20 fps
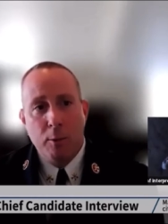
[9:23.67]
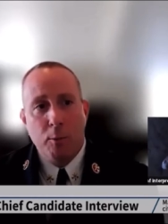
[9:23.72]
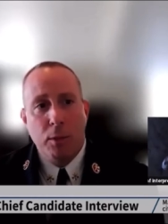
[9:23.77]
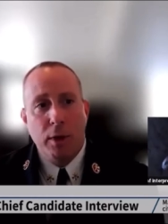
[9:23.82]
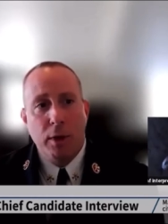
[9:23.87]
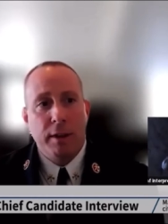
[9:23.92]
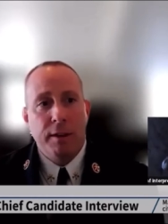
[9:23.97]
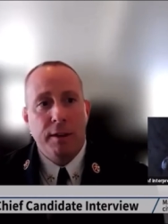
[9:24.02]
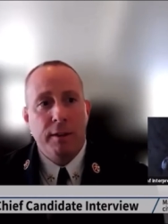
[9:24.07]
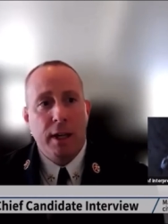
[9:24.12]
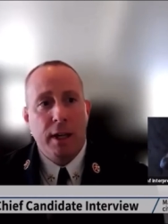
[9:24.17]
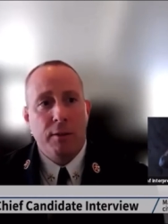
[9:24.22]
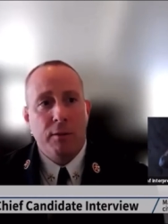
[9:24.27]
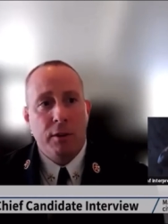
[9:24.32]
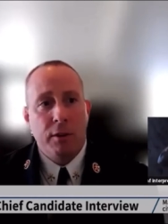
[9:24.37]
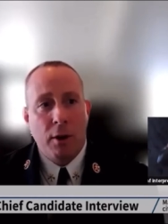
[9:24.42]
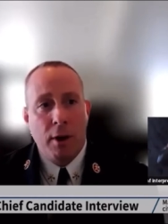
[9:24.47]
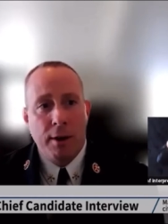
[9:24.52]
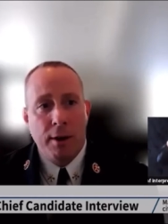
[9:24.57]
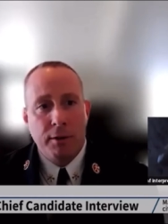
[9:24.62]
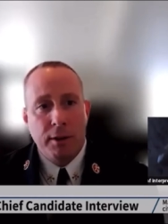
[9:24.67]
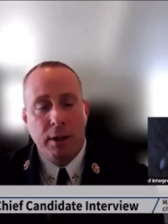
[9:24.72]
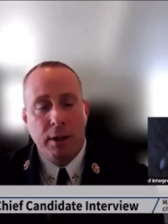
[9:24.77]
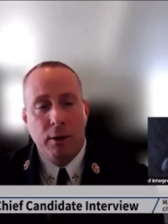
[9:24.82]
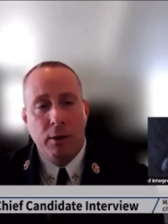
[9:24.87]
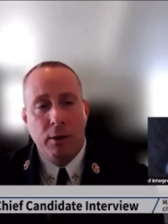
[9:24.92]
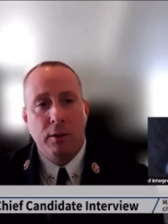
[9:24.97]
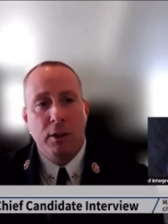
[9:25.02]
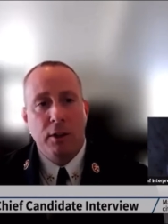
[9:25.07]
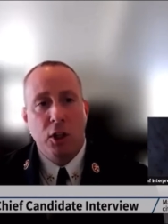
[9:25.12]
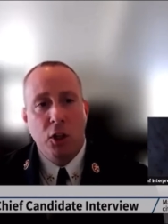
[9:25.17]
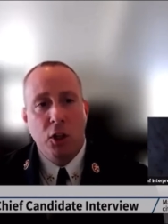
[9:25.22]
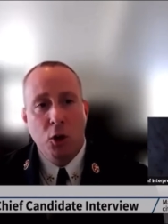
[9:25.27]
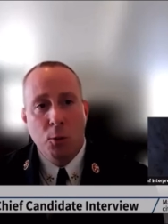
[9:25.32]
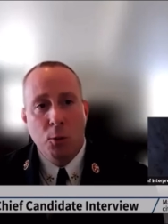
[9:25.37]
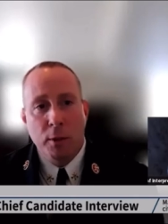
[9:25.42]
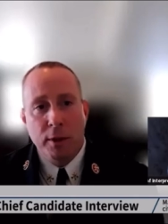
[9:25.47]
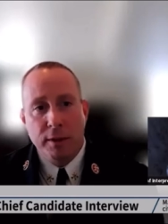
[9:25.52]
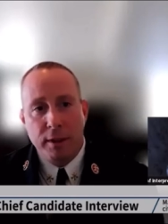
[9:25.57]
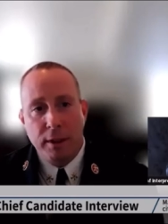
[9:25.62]
but the set of soft skills and
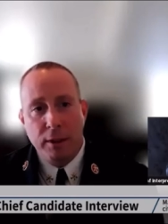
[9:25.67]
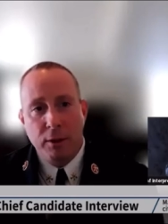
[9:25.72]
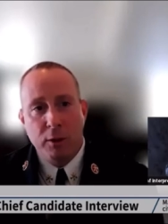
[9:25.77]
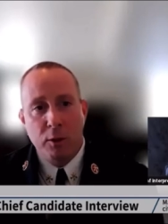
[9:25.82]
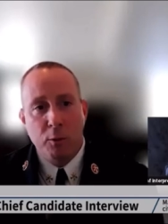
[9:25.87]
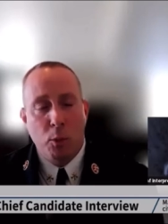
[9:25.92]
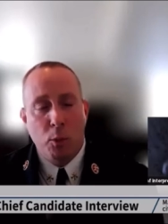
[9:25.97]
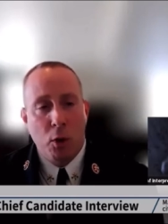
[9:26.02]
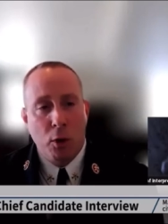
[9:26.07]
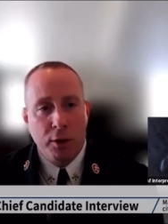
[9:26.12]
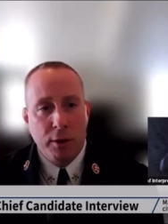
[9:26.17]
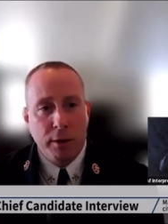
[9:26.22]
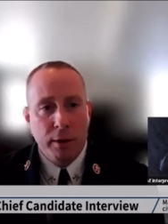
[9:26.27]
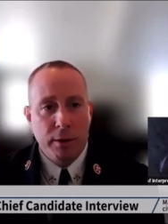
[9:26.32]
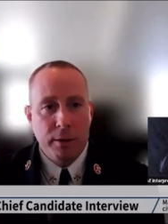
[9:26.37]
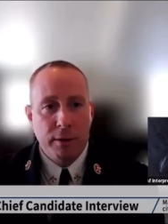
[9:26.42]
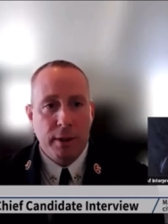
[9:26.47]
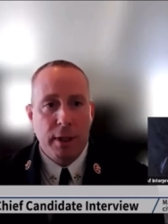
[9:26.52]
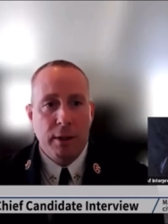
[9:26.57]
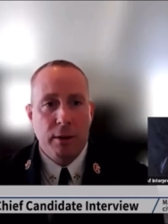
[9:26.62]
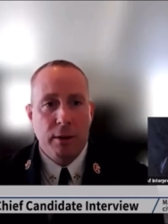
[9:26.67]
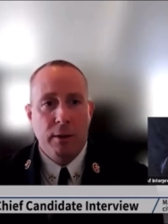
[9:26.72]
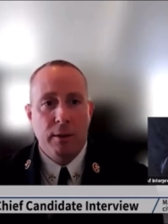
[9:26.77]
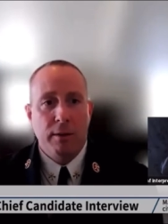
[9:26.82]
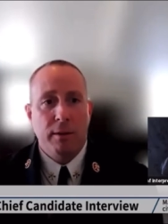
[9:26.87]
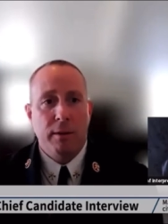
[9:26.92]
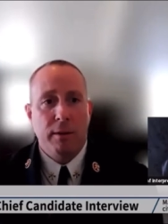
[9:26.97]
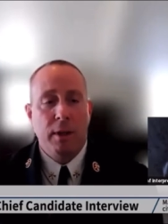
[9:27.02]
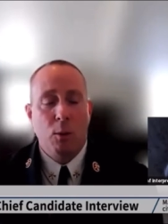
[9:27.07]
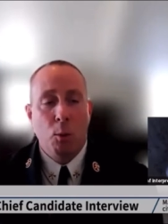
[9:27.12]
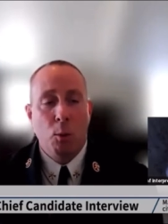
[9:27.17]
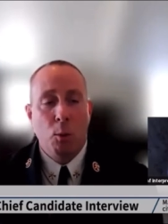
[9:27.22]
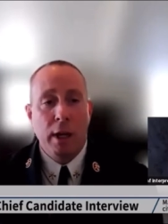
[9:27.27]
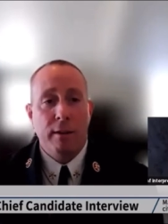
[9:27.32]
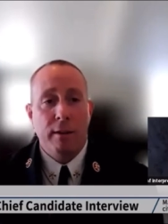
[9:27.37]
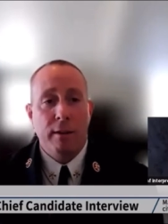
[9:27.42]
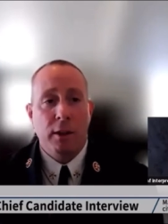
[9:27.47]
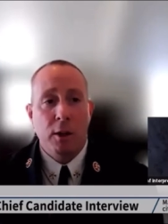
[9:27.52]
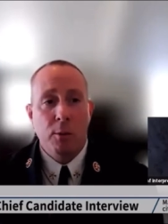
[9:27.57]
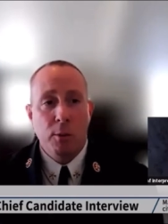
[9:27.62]
human skills and personal skills that we
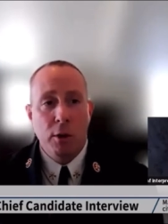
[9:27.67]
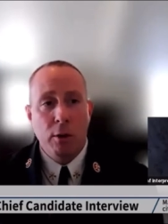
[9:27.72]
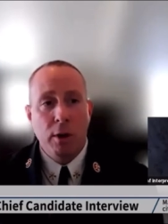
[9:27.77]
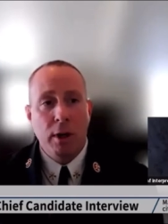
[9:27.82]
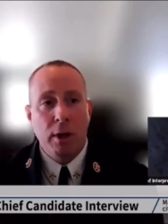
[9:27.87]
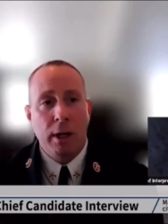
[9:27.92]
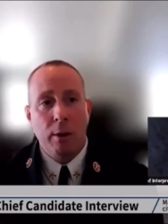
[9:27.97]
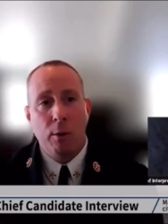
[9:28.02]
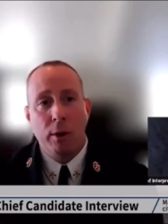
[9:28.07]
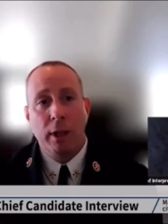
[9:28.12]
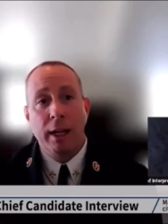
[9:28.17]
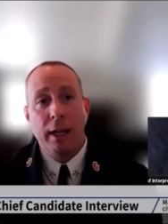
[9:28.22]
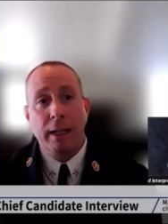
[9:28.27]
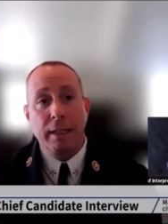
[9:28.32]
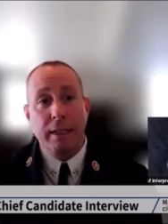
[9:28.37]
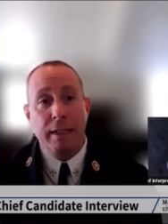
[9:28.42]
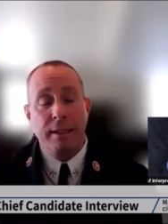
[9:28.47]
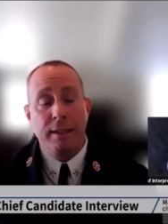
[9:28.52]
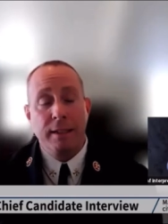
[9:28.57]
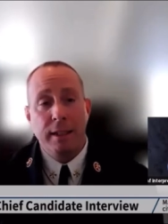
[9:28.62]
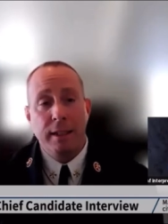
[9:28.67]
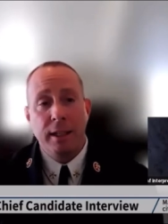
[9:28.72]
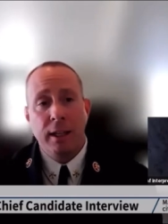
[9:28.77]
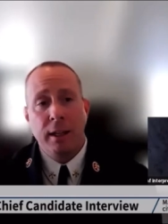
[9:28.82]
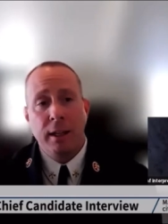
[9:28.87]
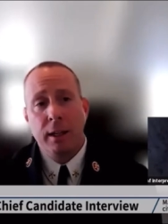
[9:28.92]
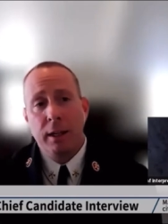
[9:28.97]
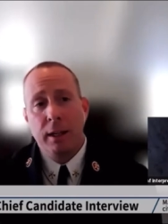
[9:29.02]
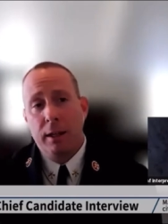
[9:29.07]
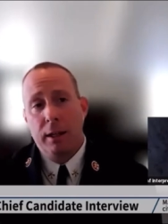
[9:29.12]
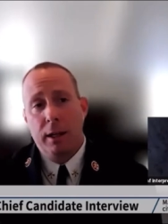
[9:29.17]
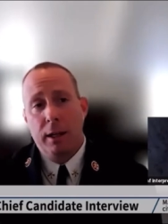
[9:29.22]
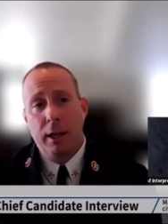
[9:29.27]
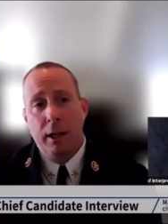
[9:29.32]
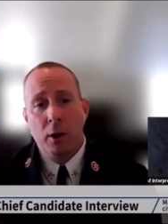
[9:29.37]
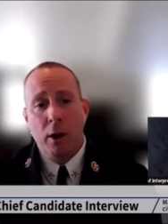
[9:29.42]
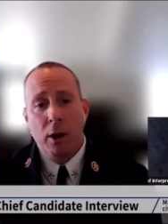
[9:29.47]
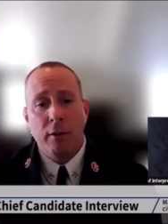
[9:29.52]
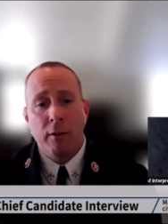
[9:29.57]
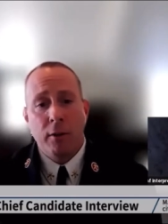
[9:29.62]
as a community would like to see
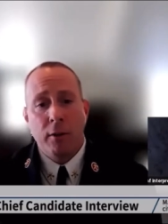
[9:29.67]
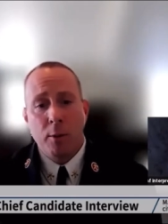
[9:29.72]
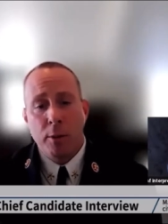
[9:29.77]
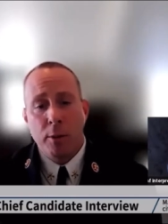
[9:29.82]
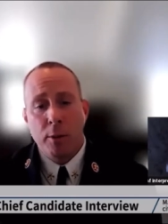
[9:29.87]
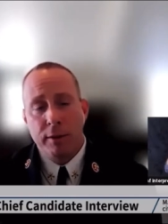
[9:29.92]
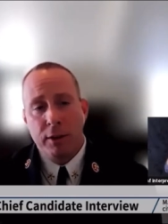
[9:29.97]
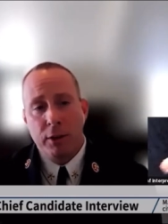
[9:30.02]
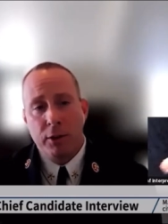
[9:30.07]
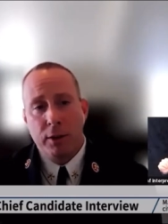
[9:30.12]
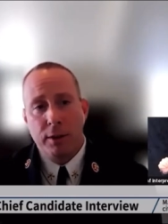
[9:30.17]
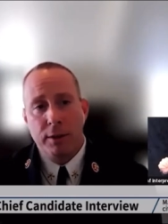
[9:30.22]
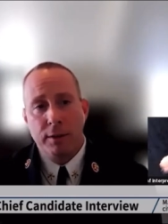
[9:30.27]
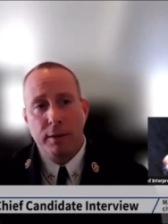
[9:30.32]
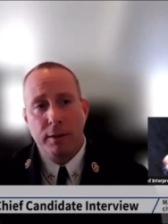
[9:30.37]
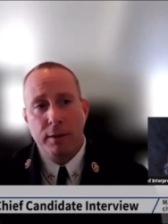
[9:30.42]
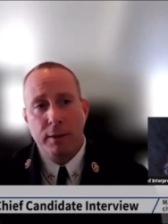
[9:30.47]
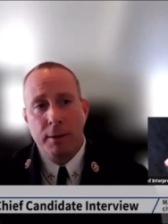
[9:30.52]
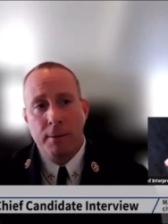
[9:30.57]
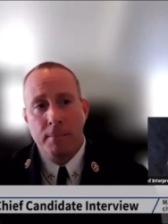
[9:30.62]
in all of our positions